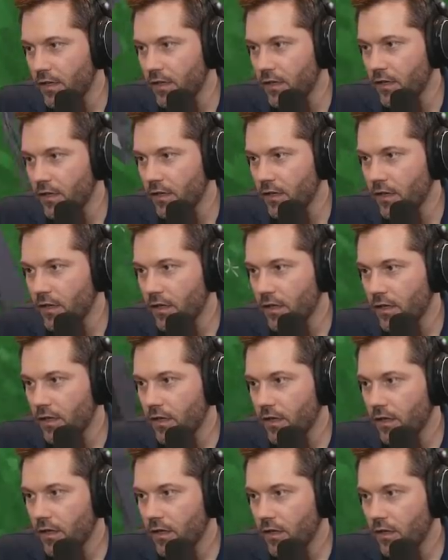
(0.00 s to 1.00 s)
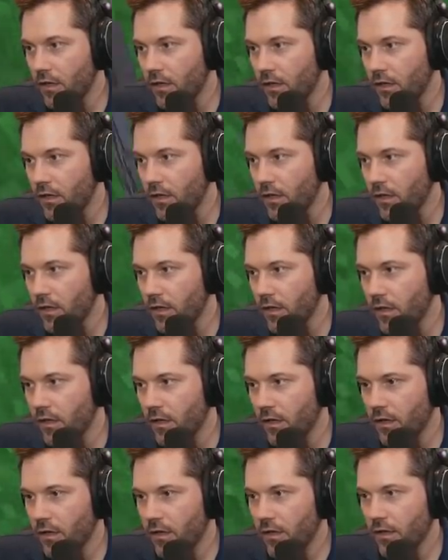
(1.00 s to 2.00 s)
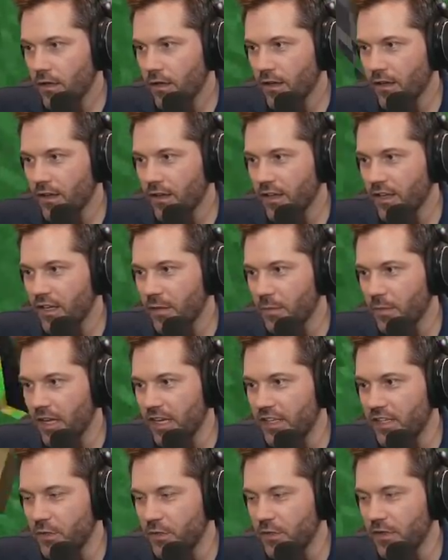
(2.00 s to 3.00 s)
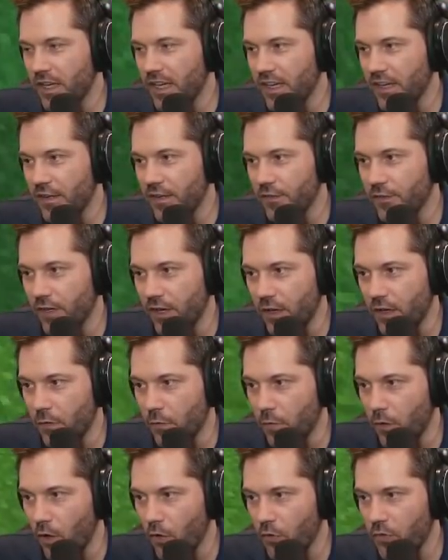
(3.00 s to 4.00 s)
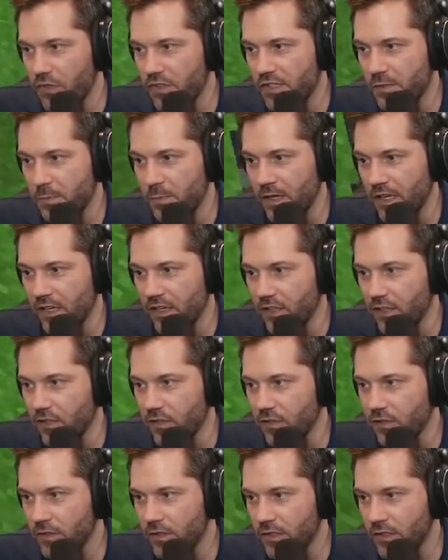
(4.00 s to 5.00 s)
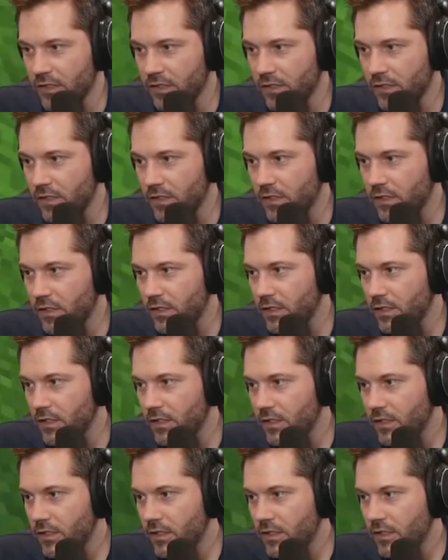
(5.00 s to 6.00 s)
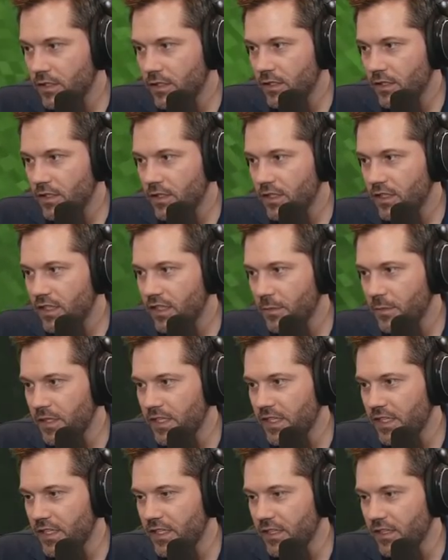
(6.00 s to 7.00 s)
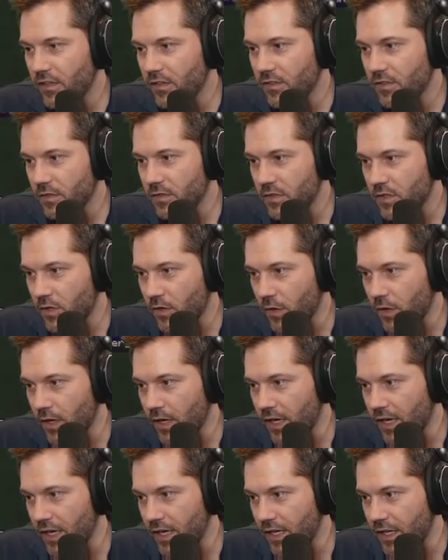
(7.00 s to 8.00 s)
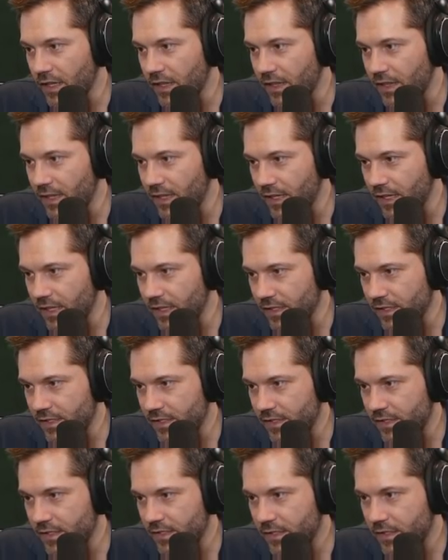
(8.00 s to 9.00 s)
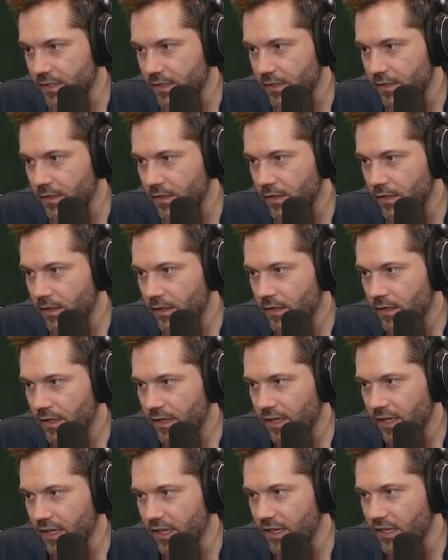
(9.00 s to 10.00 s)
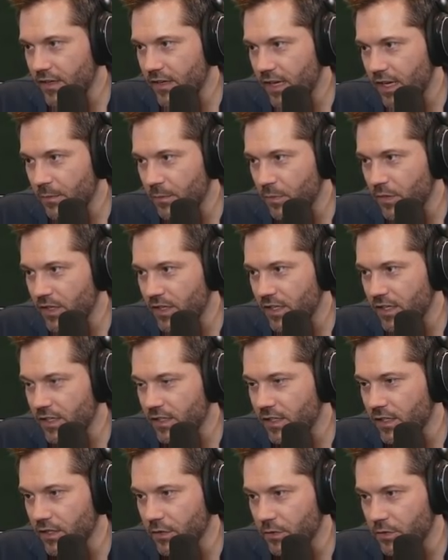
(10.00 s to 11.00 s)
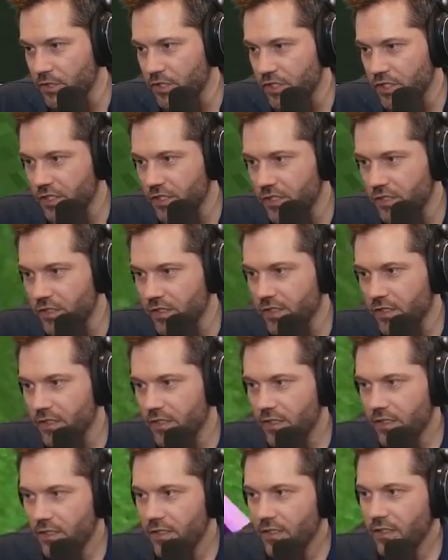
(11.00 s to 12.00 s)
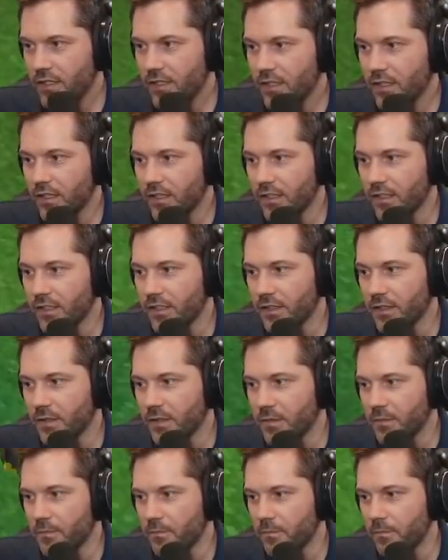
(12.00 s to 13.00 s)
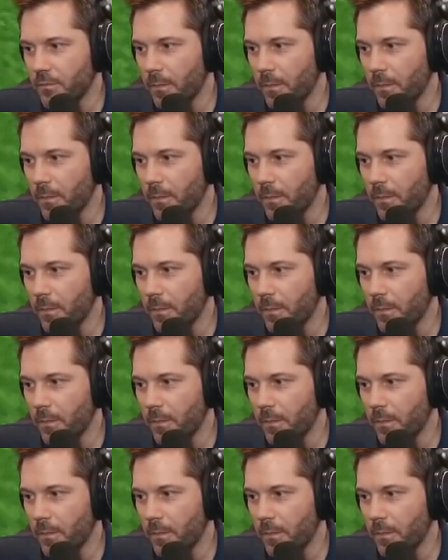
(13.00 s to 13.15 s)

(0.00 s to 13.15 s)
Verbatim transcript: stuff that you can do with it? Um, I do have a growth spell. Let me also try this. Okay, you can't put it in a cloche. Um,